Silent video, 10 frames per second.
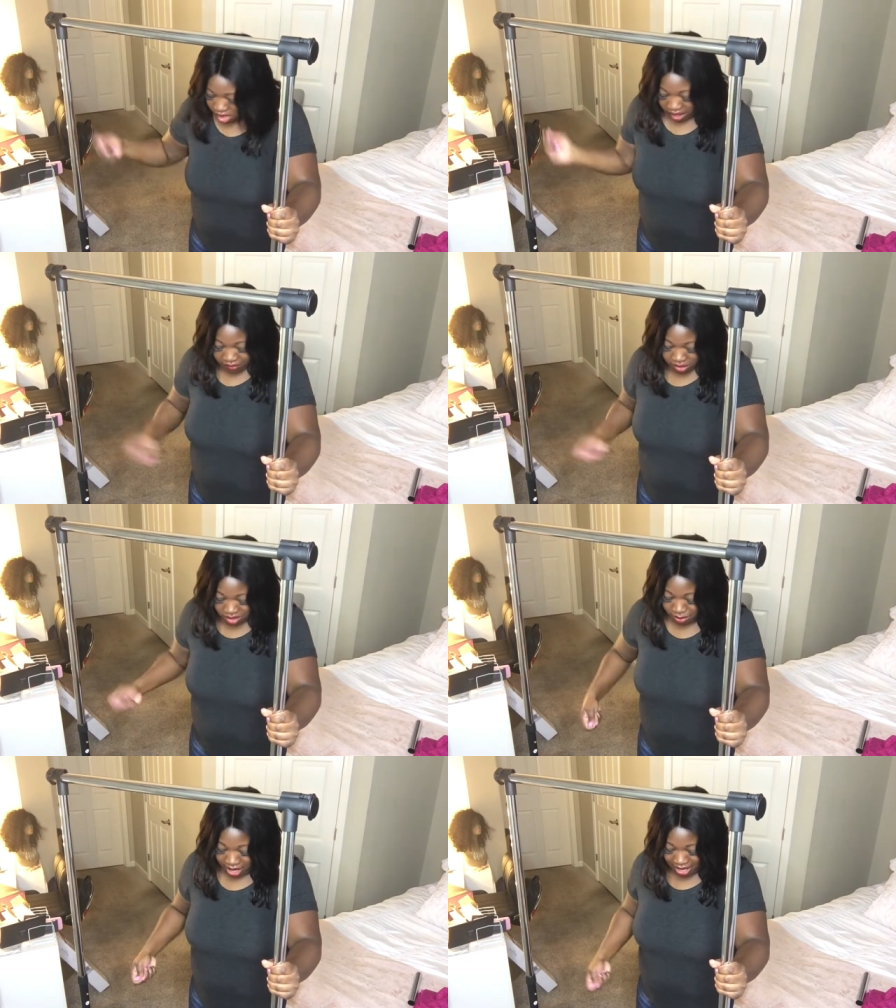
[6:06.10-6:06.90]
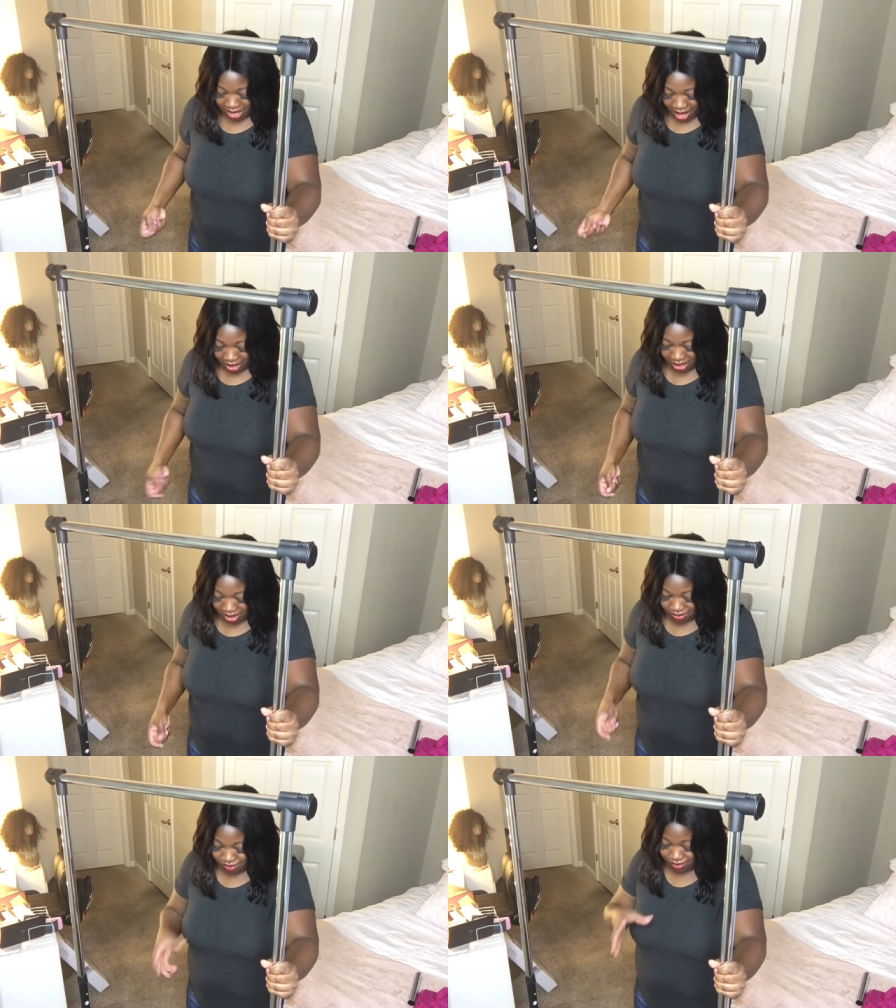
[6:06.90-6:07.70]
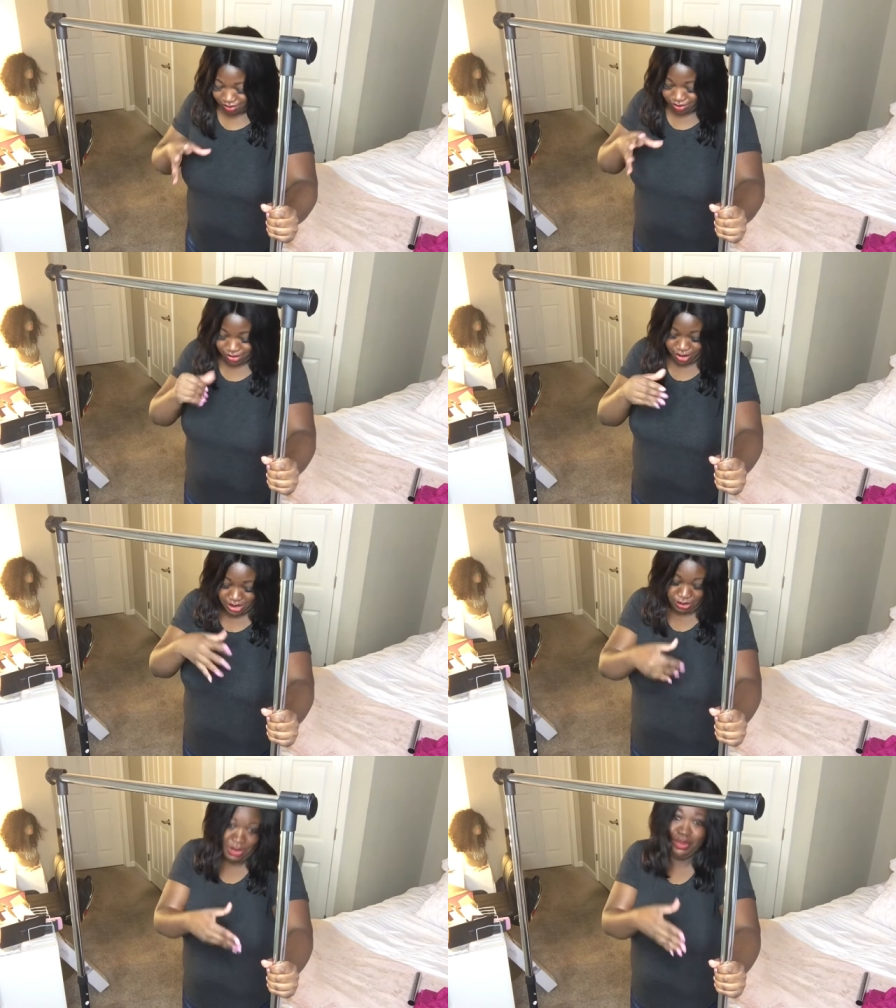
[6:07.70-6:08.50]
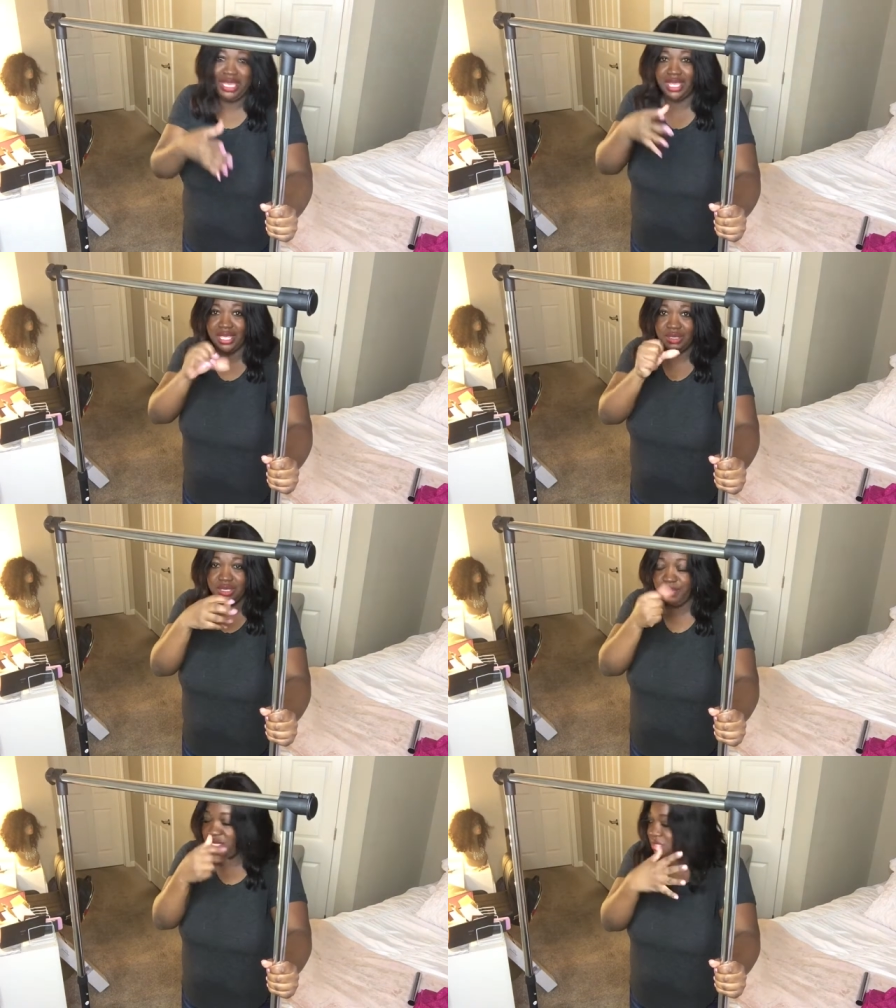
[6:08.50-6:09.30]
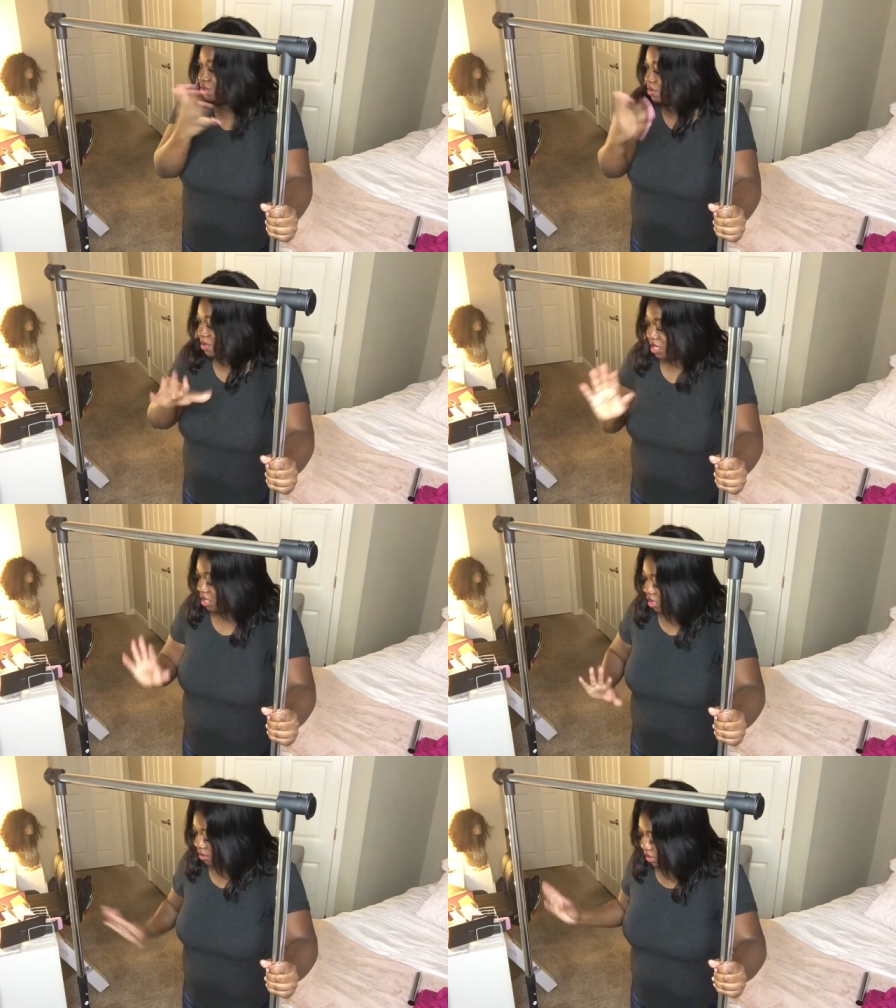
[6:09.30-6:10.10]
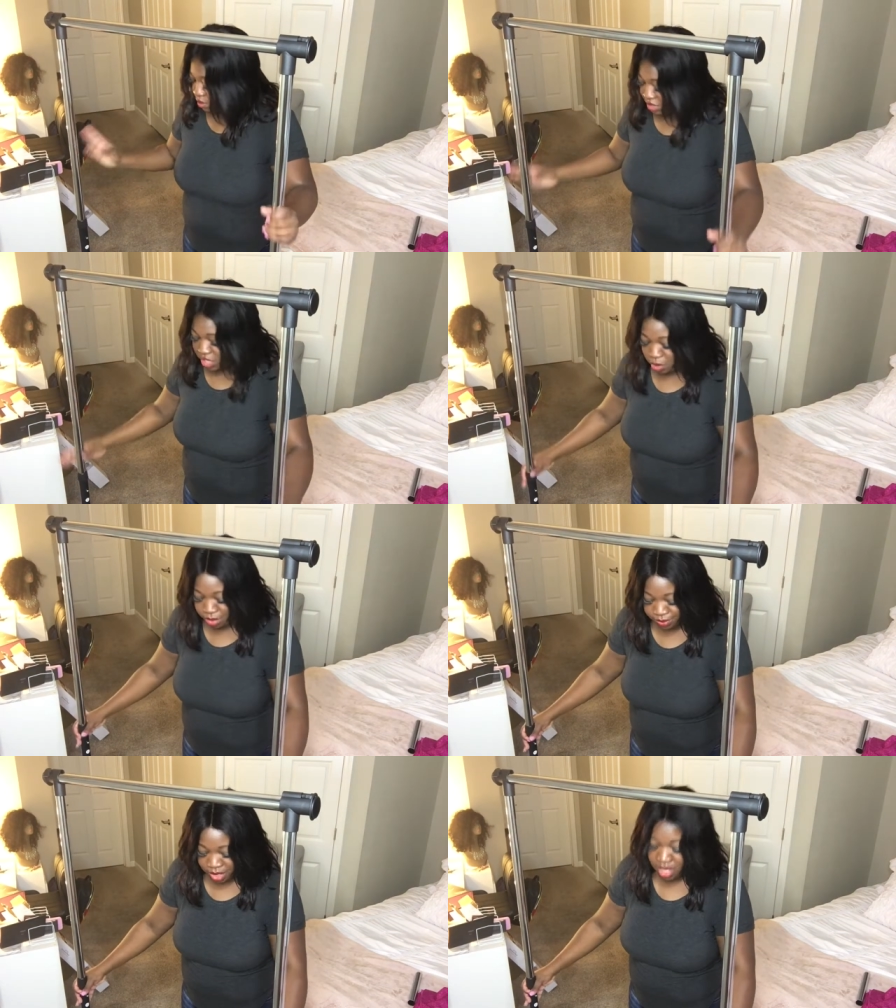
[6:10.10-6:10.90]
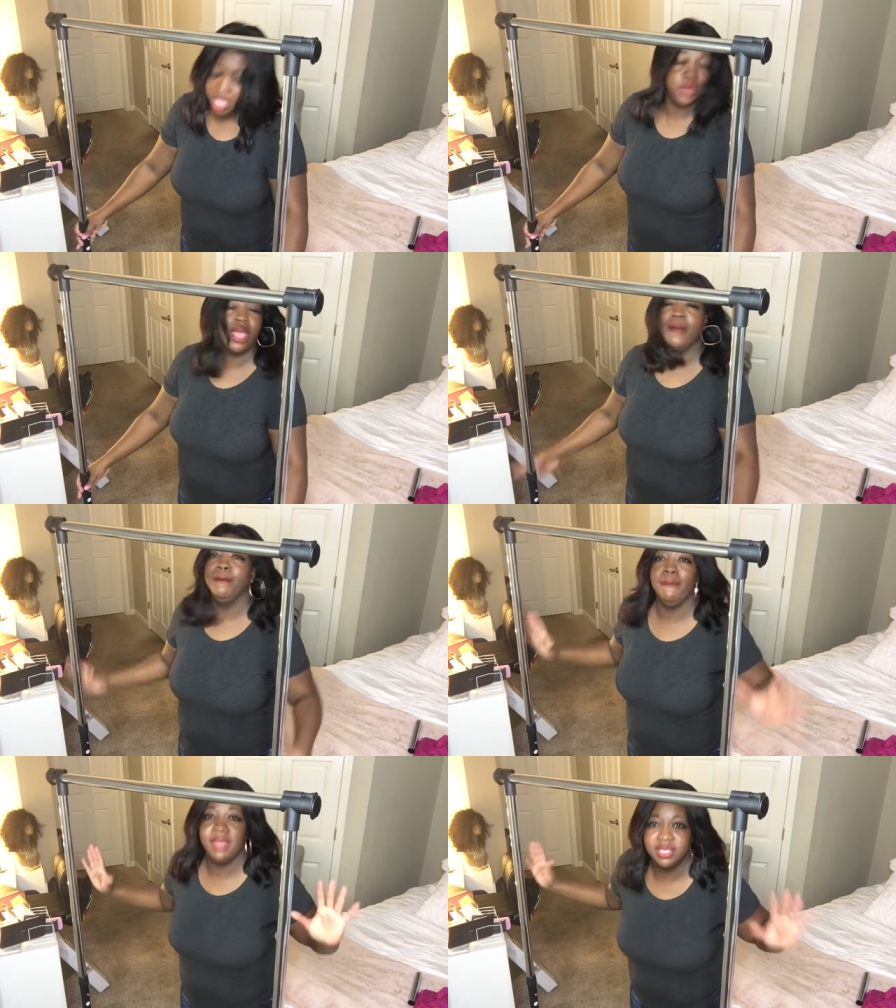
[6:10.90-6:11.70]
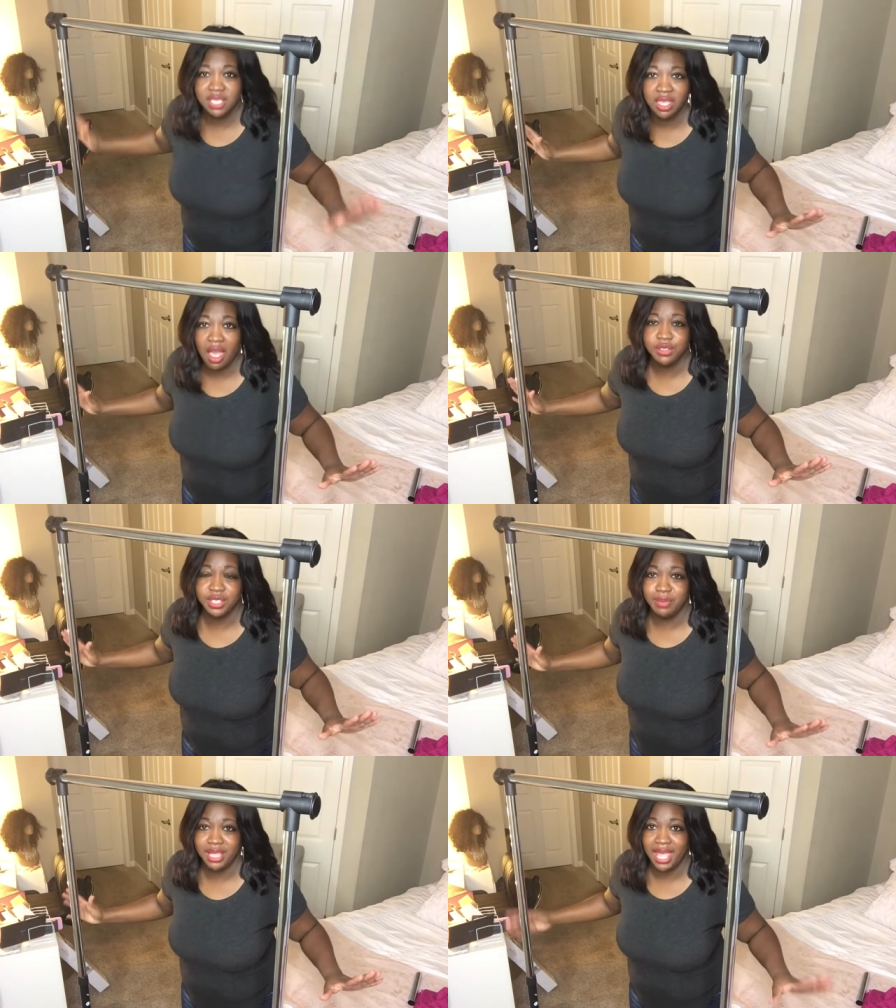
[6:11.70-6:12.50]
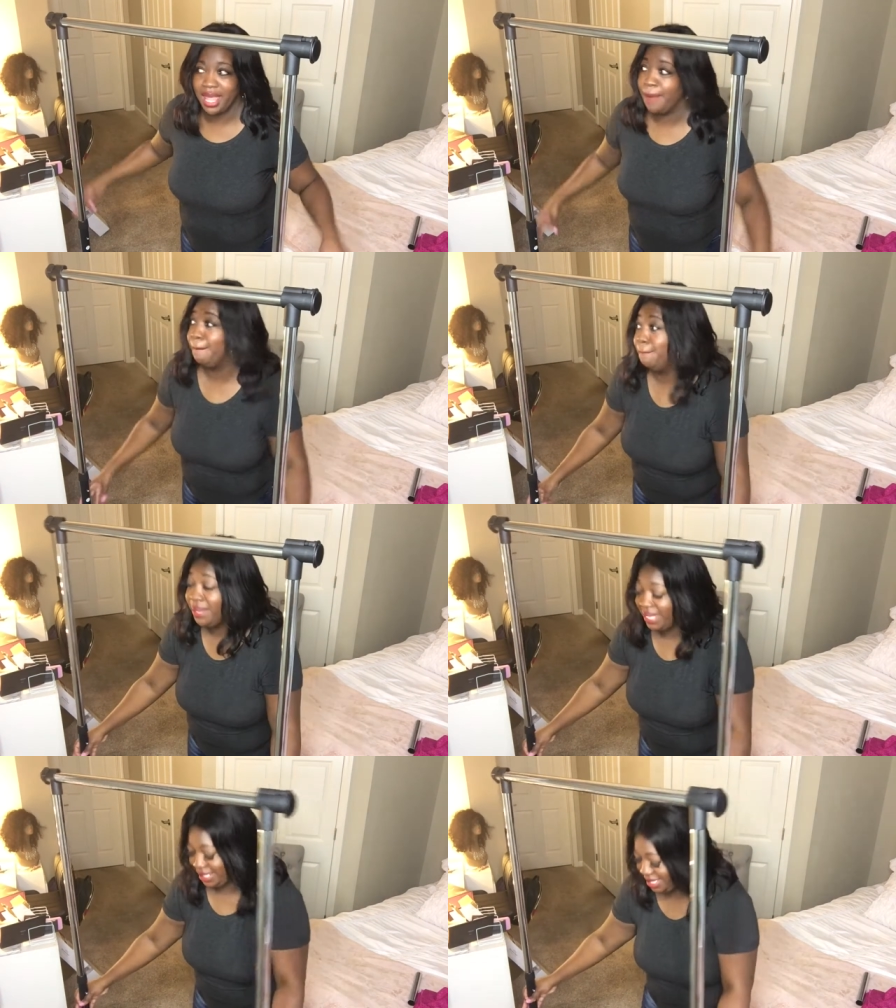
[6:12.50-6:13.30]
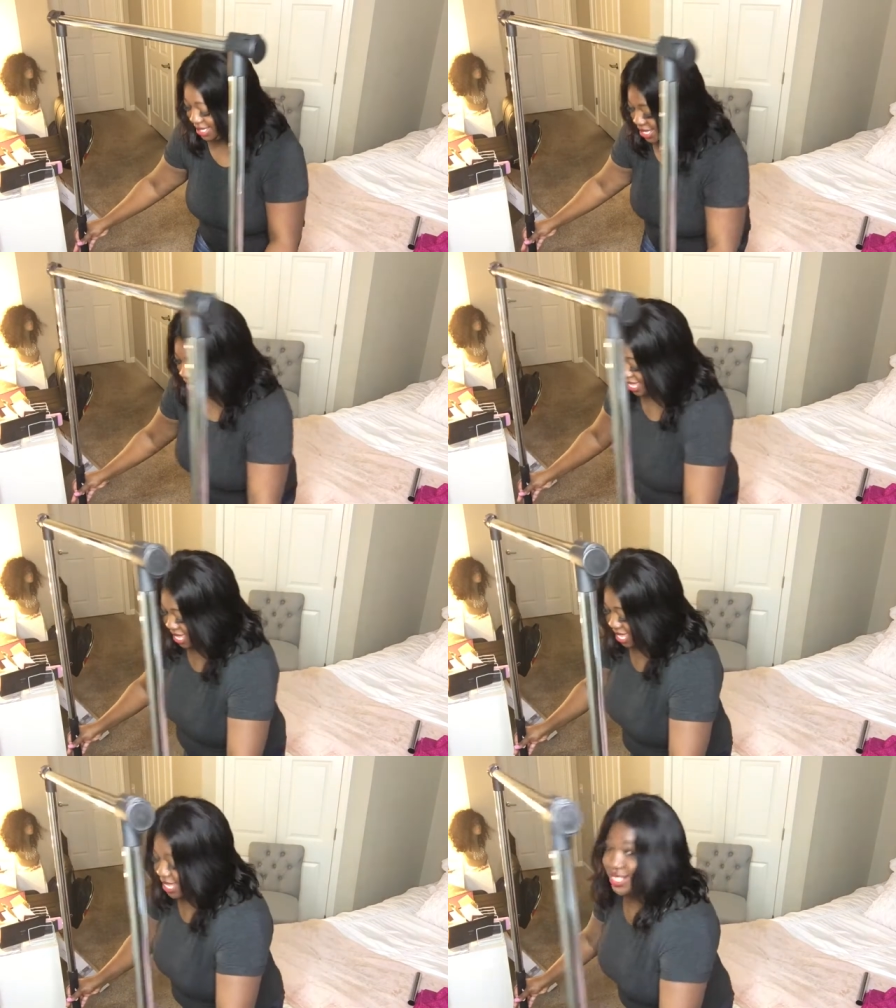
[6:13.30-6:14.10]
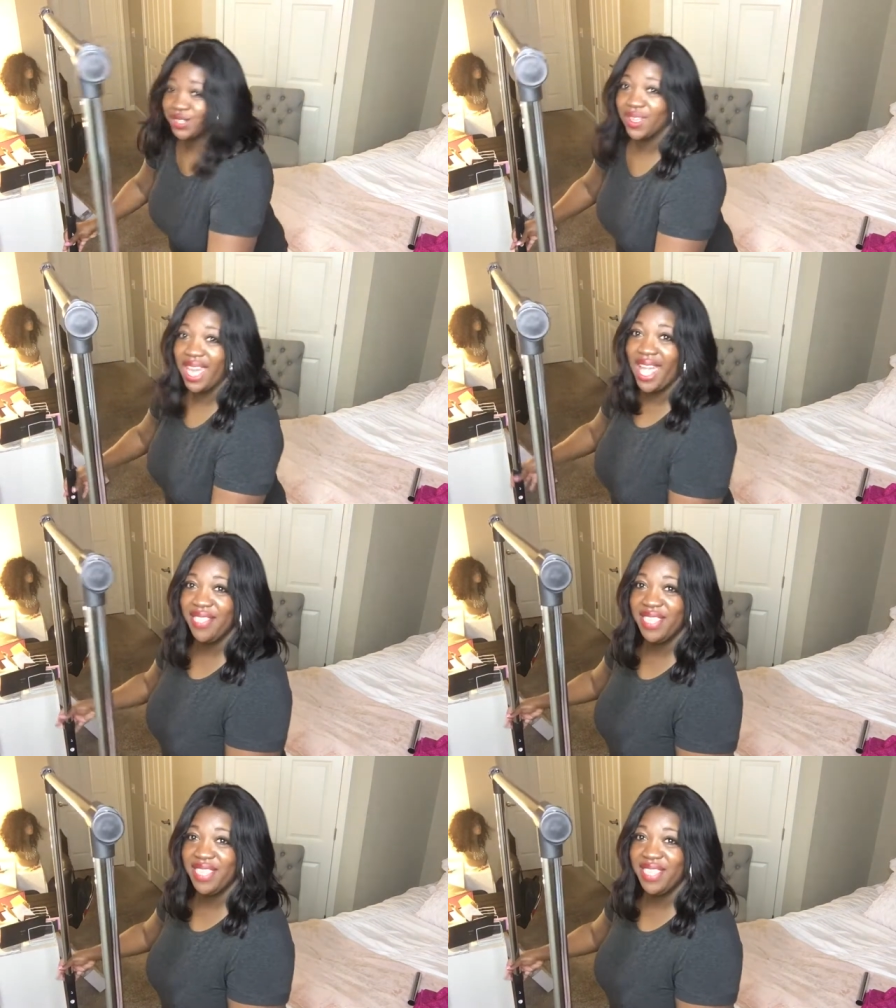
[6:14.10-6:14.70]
after hubby had to knock it because it was bent. The piece was bent and it was terrible. Anyway, I'm not saying y'all was gonna be like that, but so I got